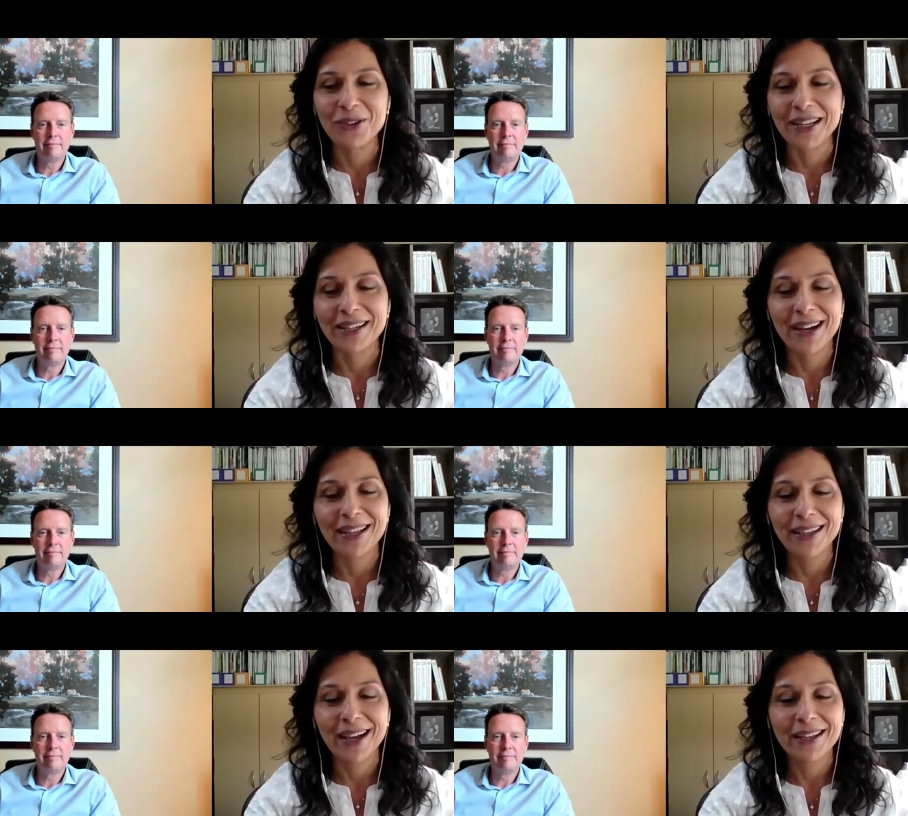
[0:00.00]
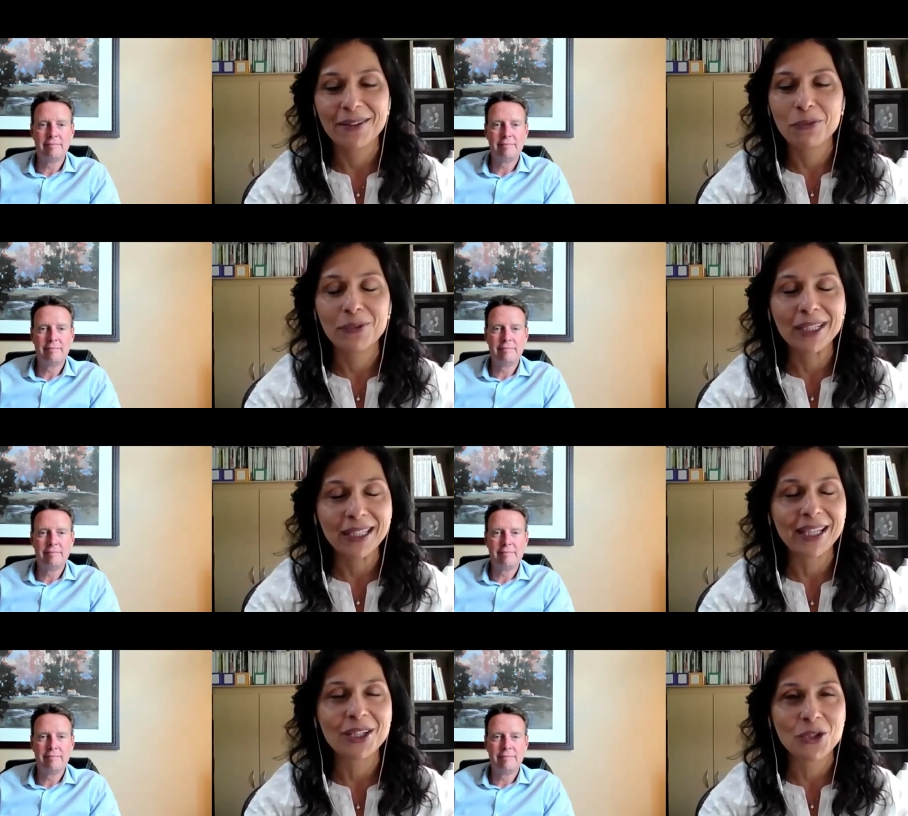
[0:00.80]
Speaker 1: I, I I
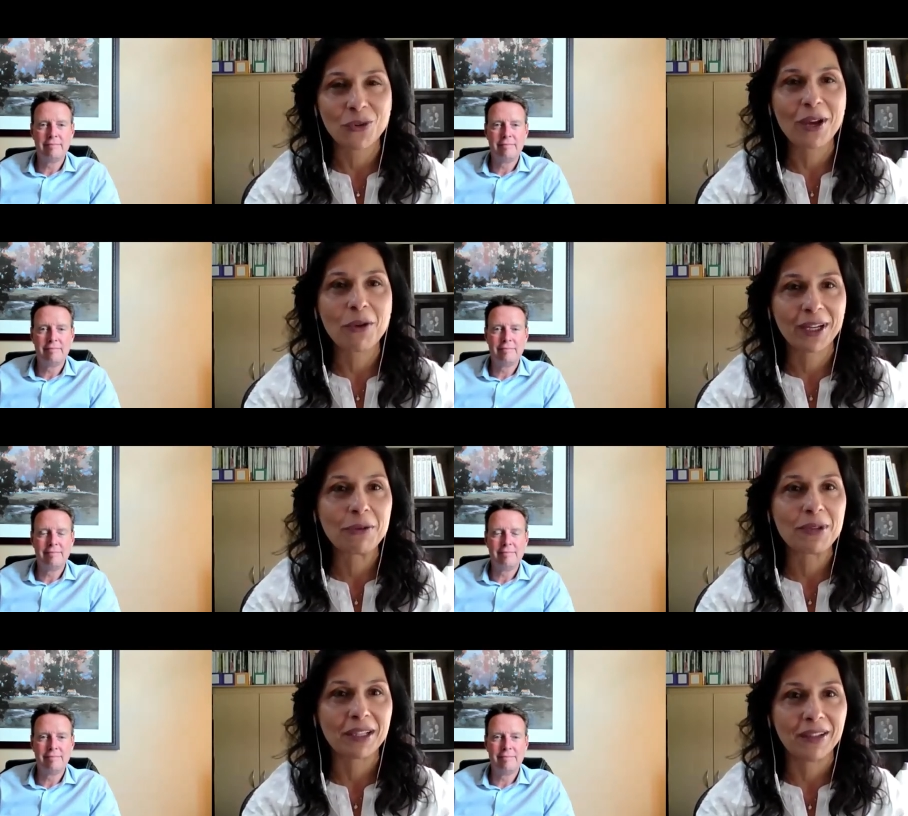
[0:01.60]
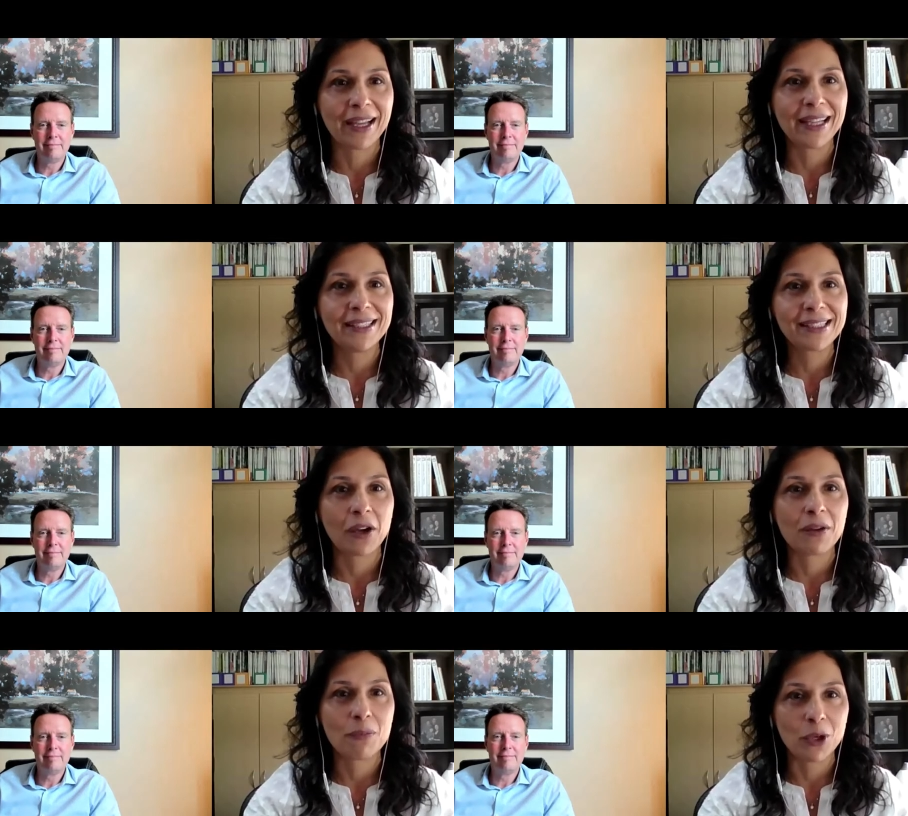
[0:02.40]
really enjoy working with clients
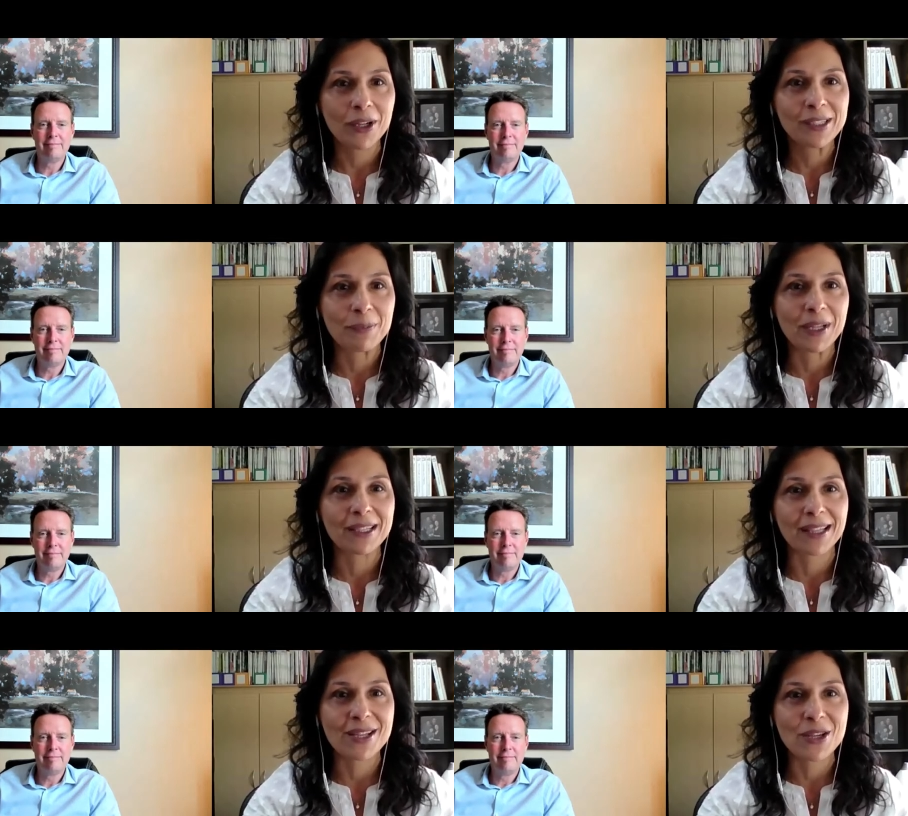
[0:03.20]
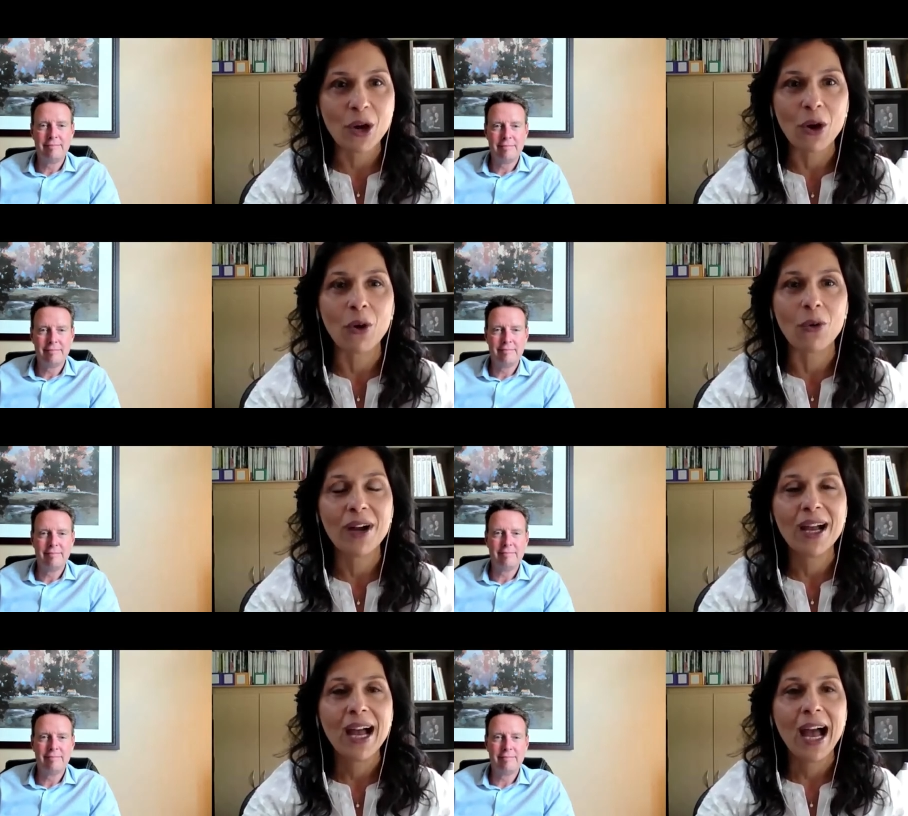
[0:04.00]
on books because I
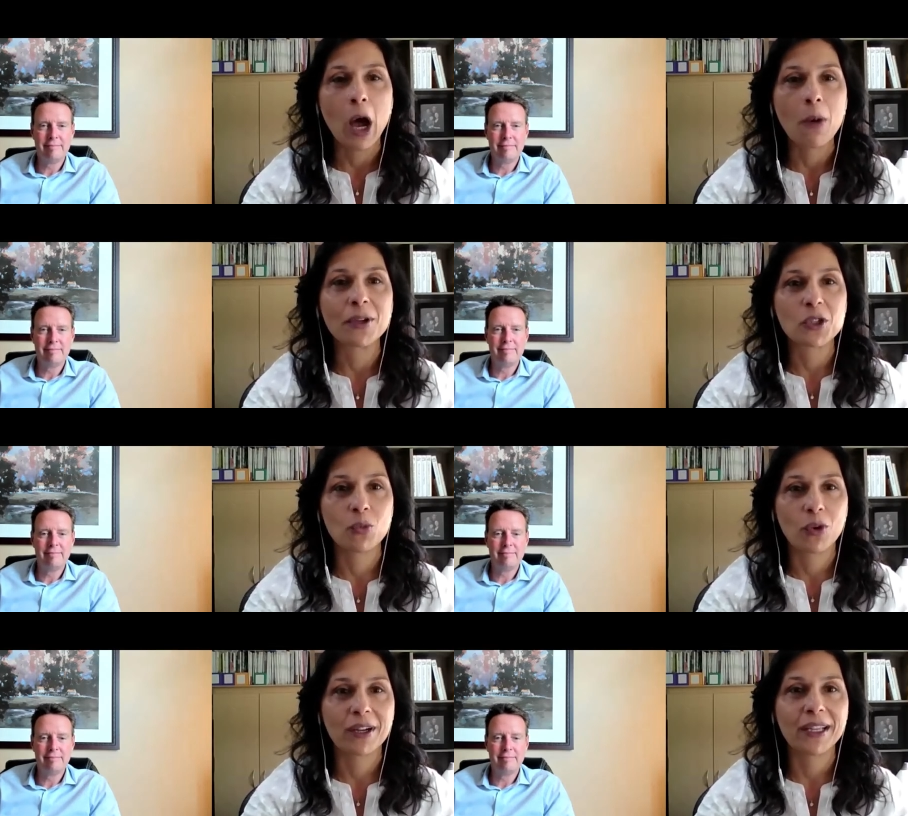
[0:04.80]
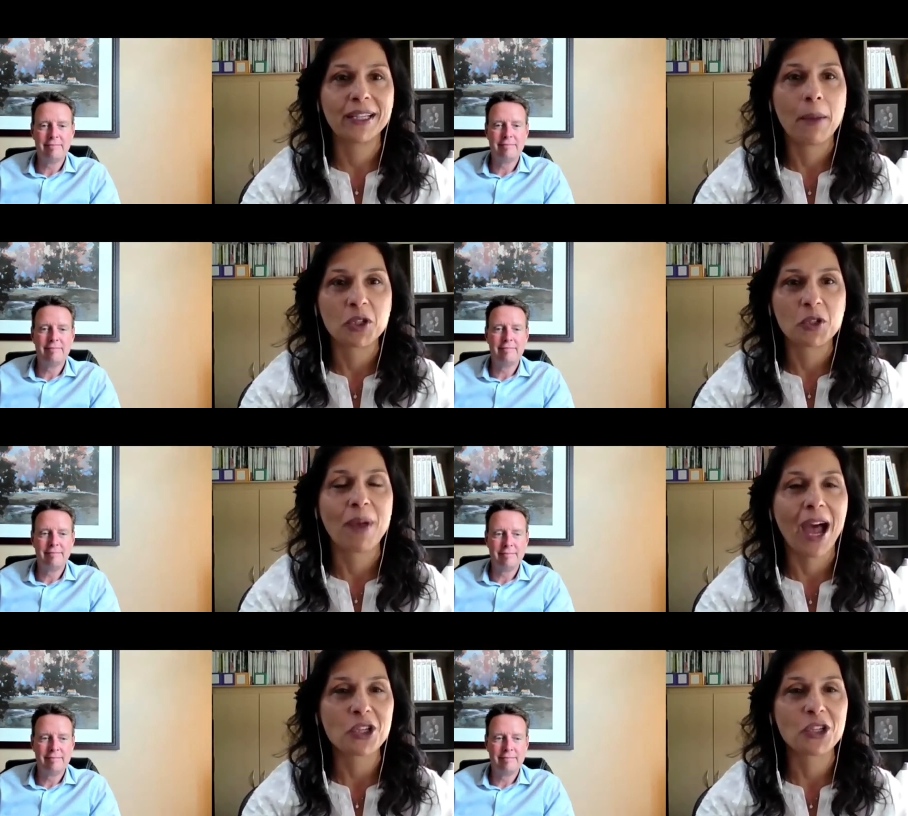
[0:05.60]
know how much work and how much
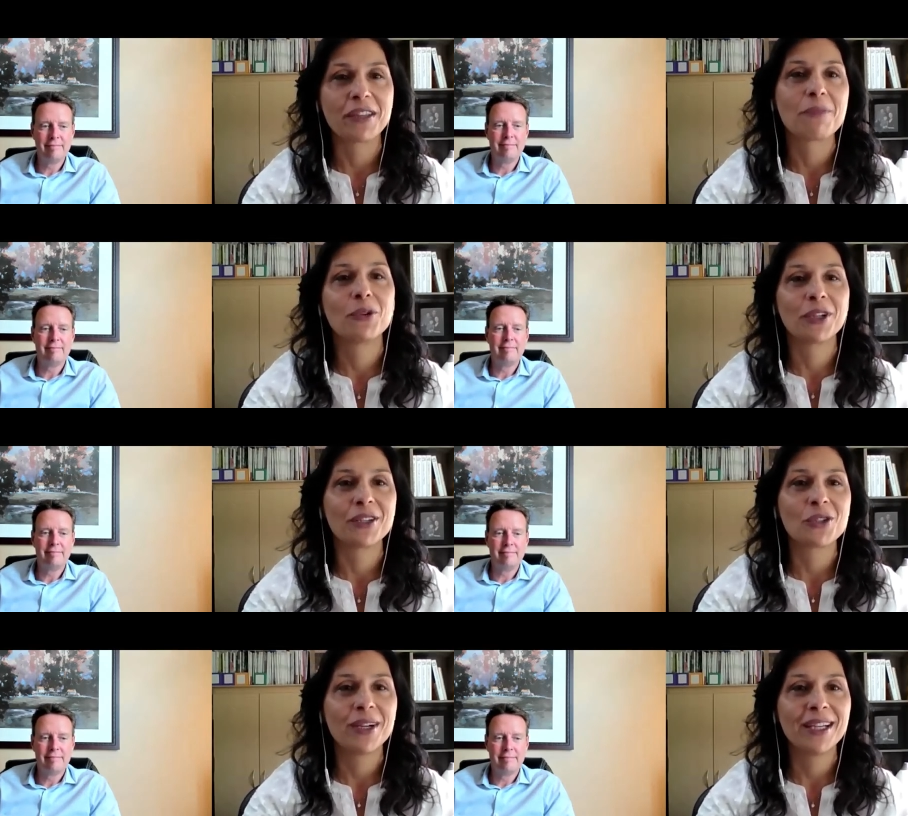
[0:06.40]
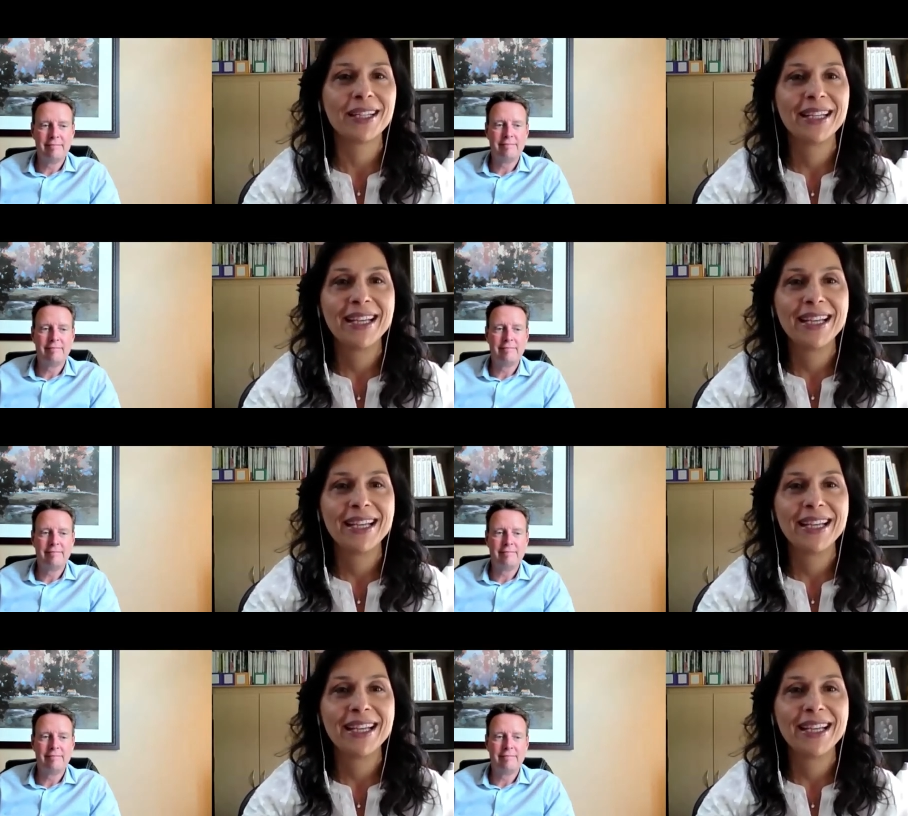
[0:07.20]
passion they put into it.